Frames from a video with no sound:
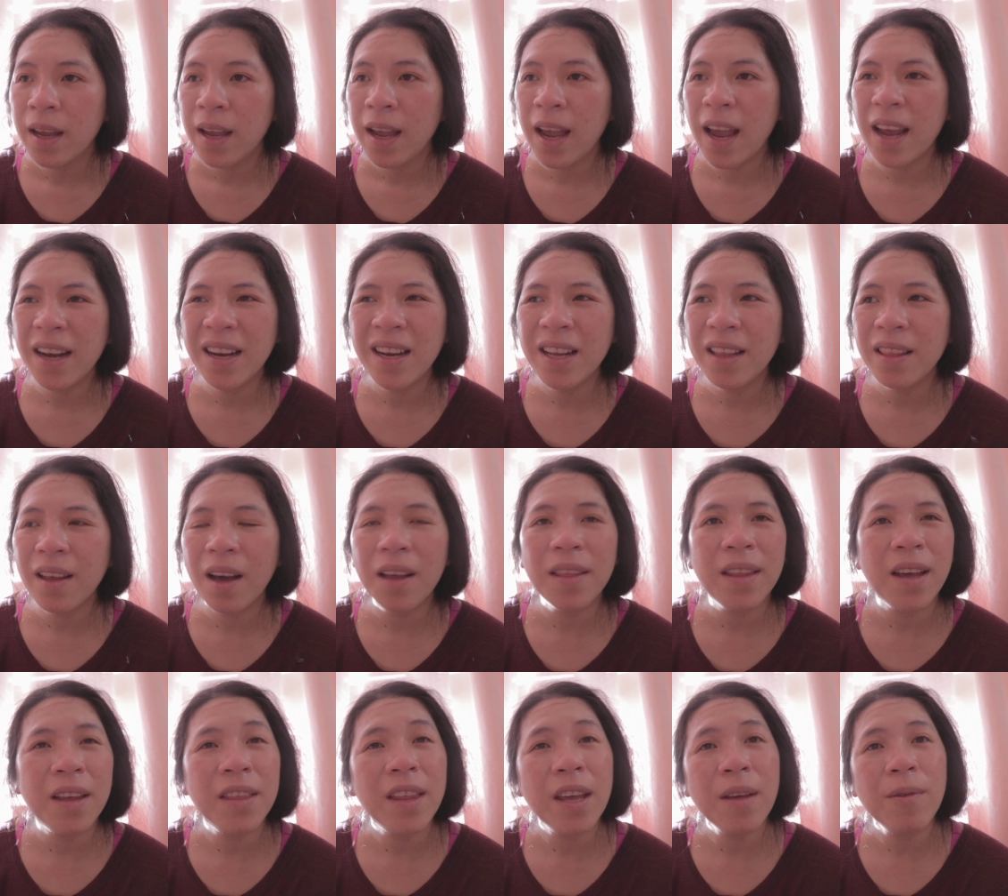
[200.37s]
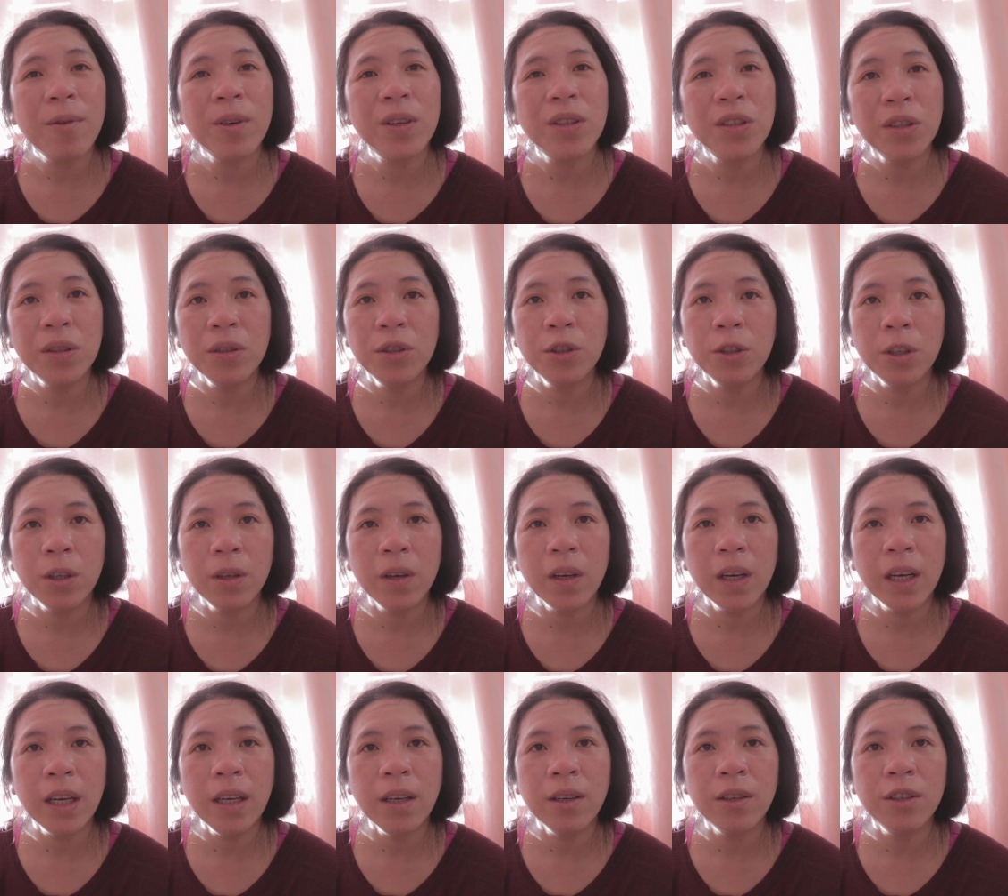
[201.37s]
And he thought that they were too
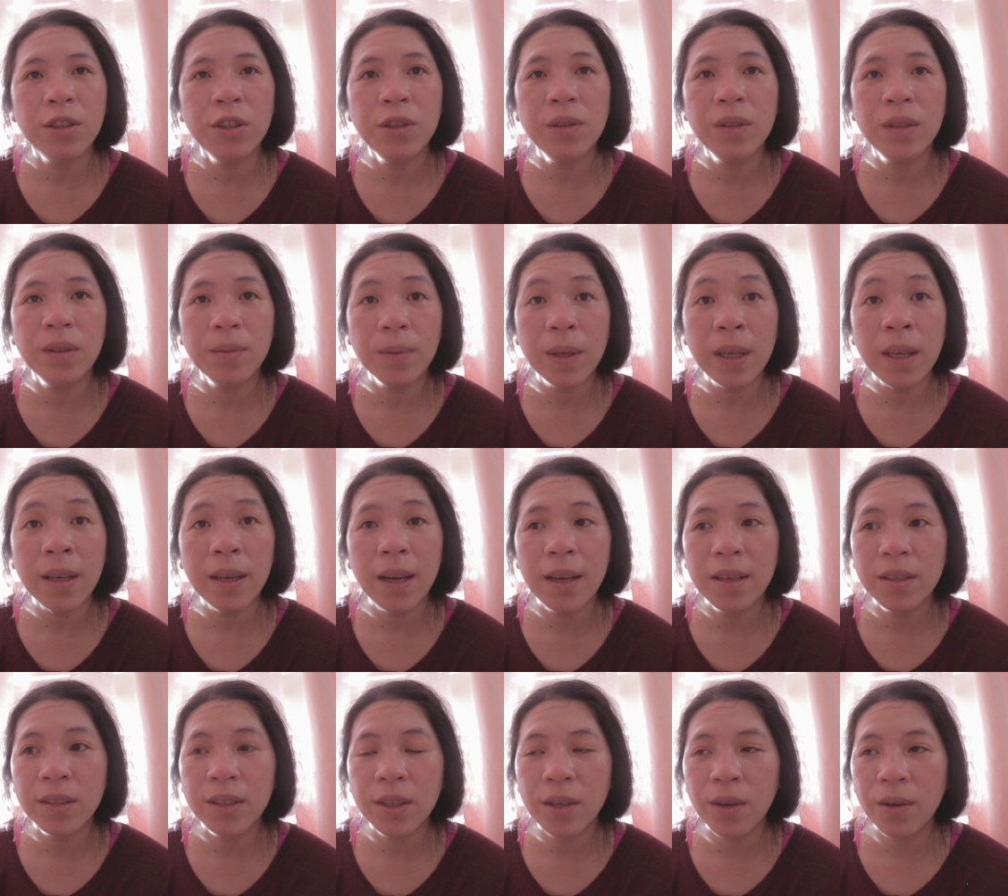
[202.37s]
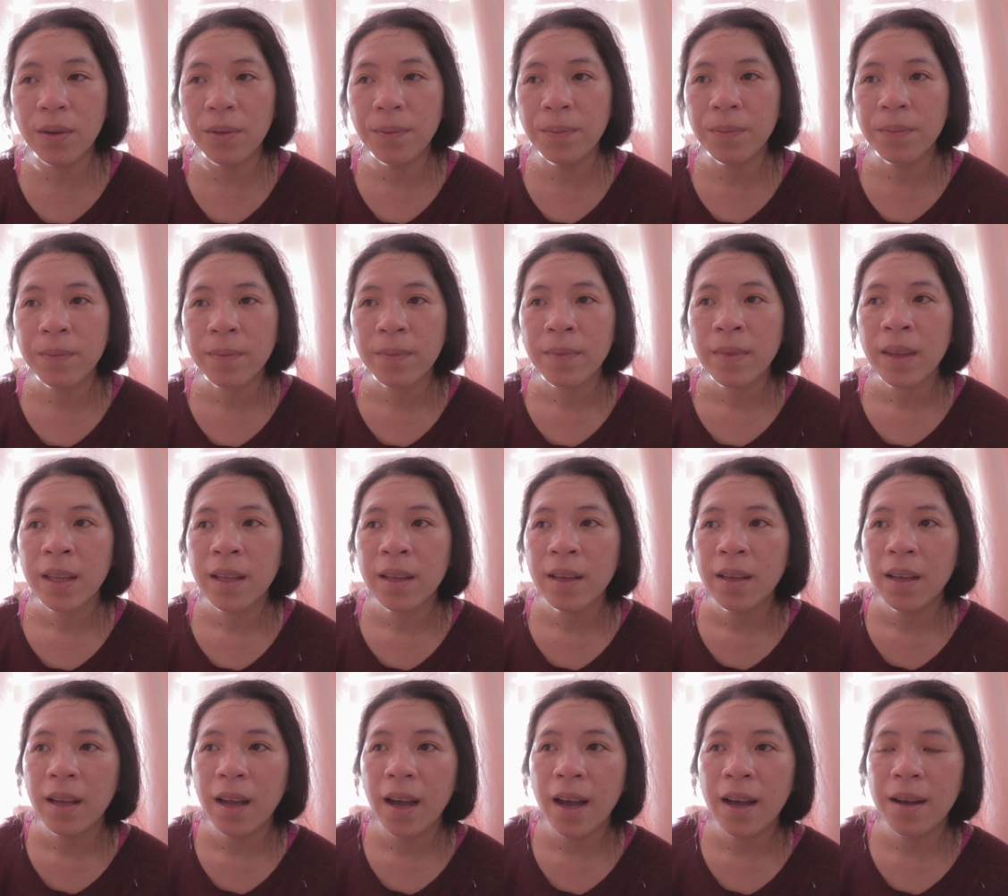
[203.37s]
sugary or too sweet. And so
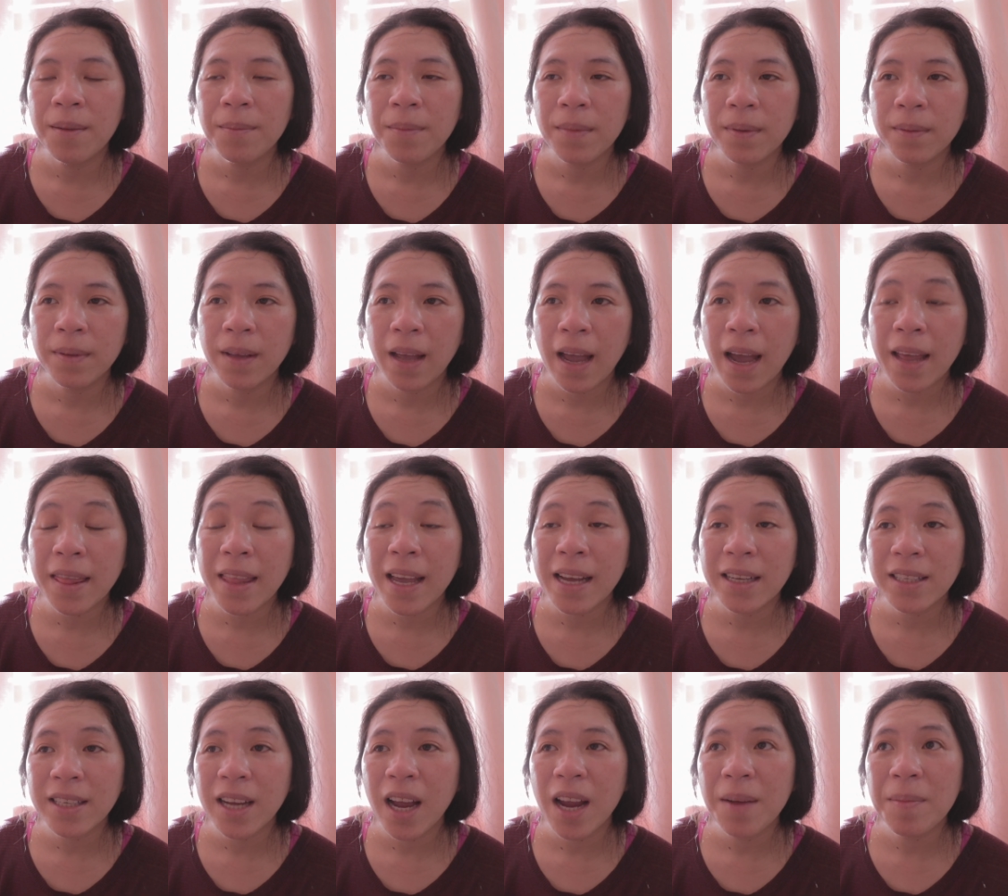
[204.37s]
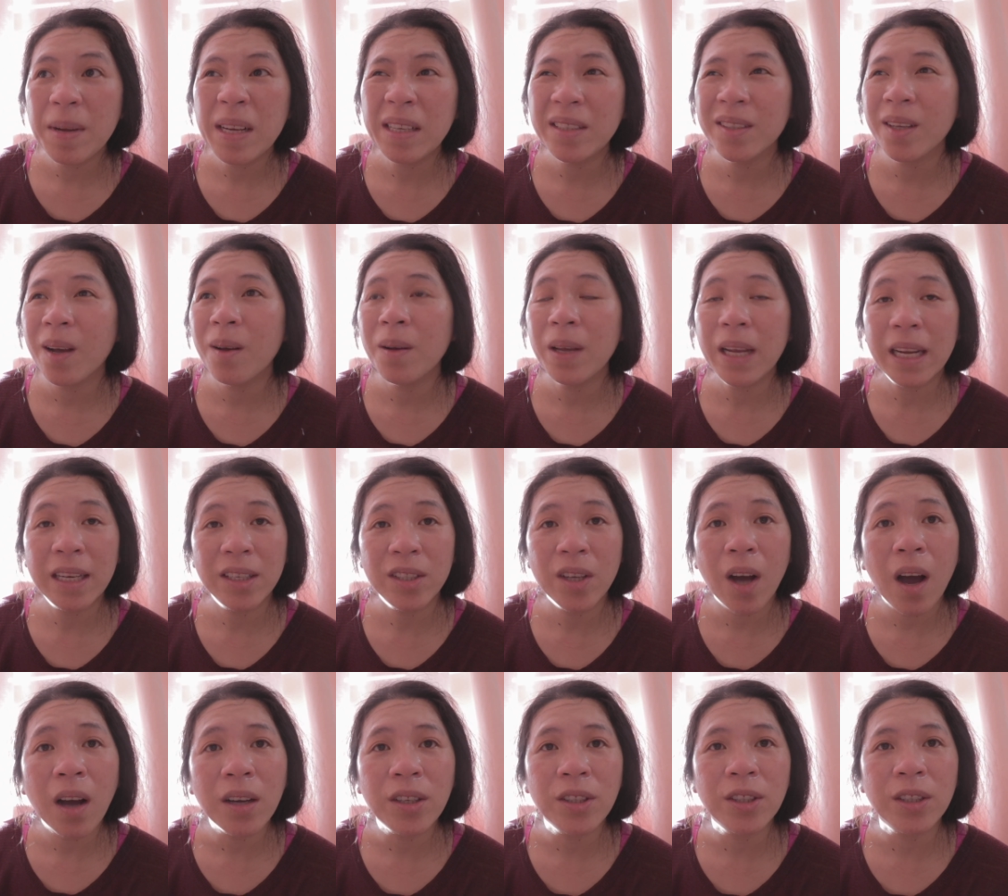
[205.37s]
at that time, he saw a
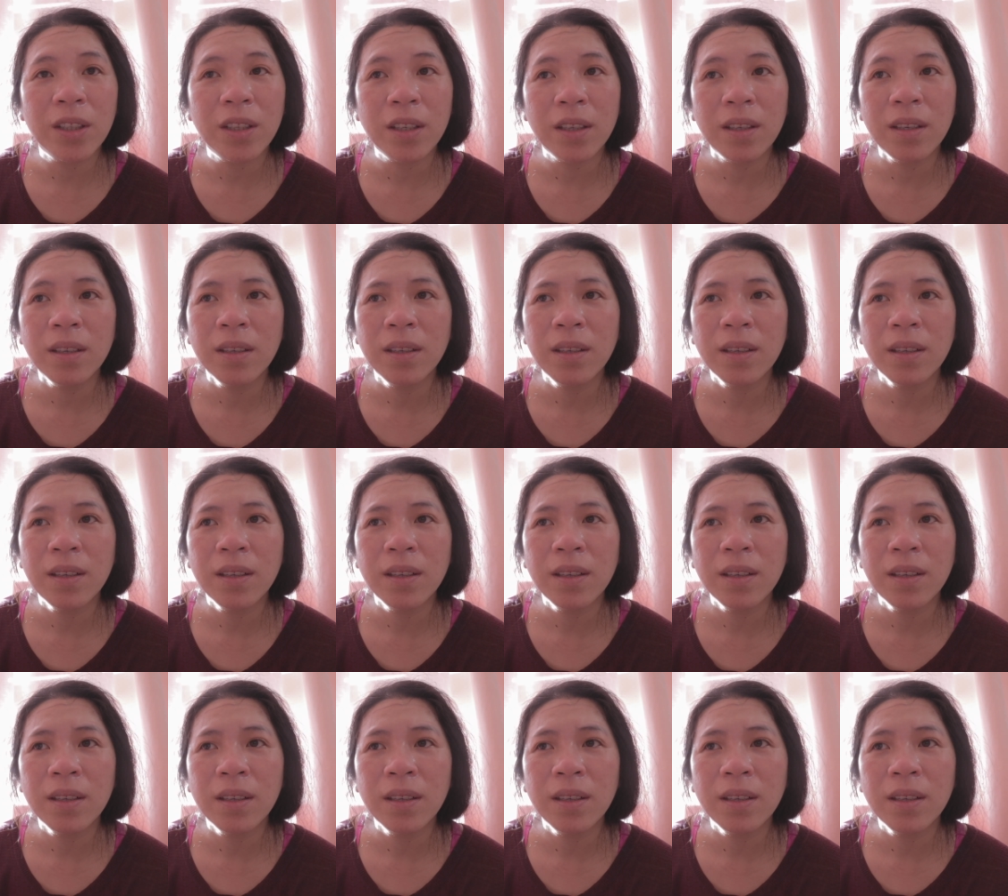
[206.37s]
doctor